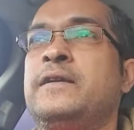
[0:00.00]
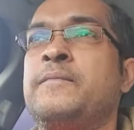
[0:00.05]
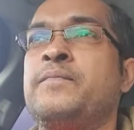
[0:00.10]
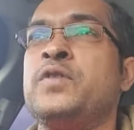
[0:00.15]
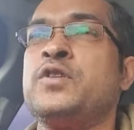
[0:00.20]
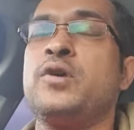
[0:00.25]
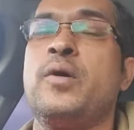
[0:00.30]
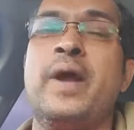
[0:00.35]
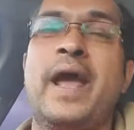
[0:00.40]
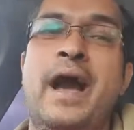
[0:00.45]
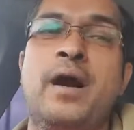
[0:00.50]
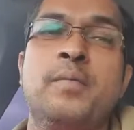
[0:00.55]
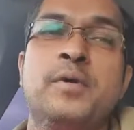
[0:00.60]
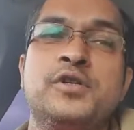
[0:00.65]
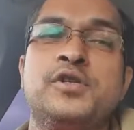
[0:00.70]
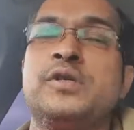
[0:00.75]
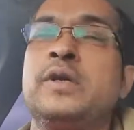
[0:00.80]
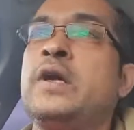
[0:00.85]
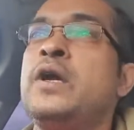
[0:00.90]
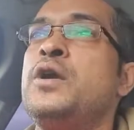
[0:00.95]
how much
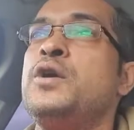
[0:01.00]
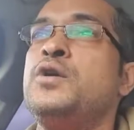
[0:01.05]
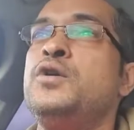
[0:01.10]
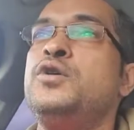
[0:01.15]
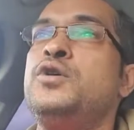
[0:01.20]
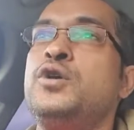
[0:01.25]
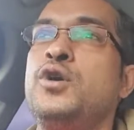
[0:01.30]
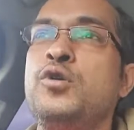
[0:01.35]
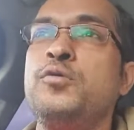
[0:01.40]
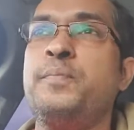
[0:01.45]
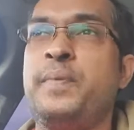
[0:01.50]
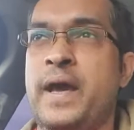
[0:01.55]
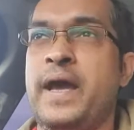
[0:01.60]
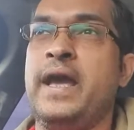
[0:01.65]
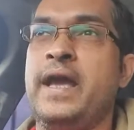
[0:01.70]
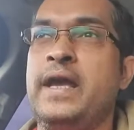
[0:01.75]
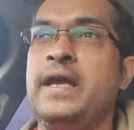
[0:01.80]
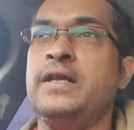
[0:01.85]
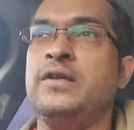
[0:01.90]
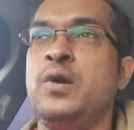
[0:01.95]
you
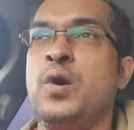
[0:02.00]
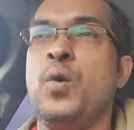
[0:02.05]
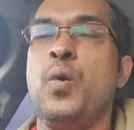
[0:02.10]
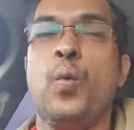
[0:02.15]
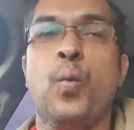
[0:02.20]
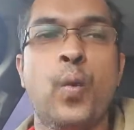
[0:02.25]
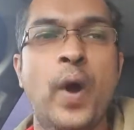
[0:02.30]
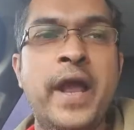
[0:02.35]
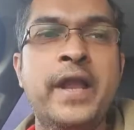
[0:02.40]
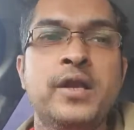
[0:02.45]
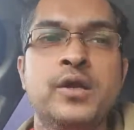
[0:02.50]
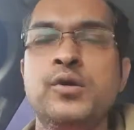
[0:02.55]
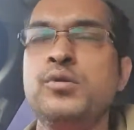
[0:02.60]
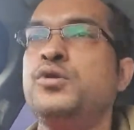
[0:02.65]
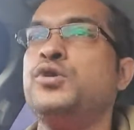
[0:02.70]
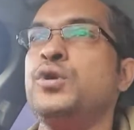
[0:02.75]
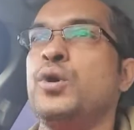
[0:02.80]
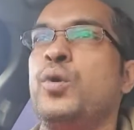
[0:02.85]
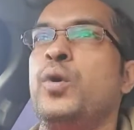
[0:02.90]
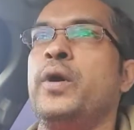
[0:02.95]
paid when you
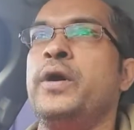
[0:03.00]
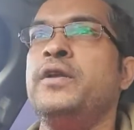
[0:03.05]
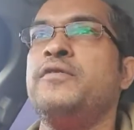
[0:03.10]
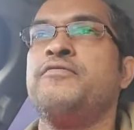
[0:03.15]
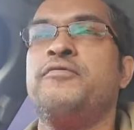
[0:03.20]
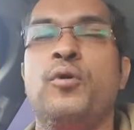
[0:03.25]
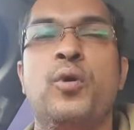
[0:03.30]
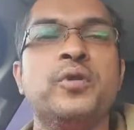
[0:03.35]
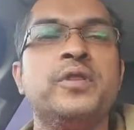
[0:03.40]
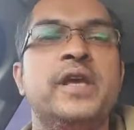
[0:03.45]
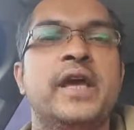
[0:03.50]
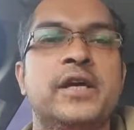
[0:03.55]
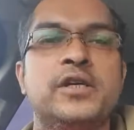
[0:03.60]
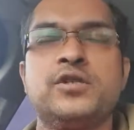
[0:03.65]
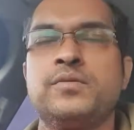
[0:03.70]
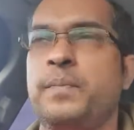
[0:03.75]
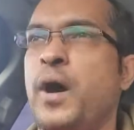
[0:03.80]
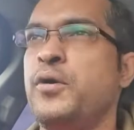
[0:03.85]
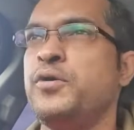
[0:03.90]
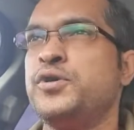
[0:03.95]
joined for the
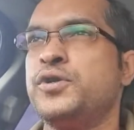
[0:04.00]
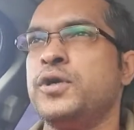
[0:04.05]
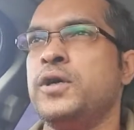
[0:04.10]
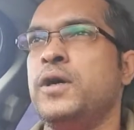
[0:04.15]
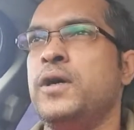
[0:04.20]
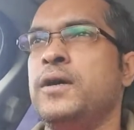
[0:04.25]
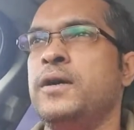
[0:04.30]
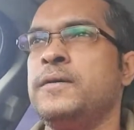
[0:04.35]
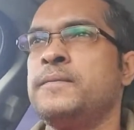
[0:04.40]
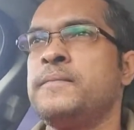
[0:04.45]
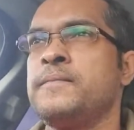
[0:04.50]
exposure,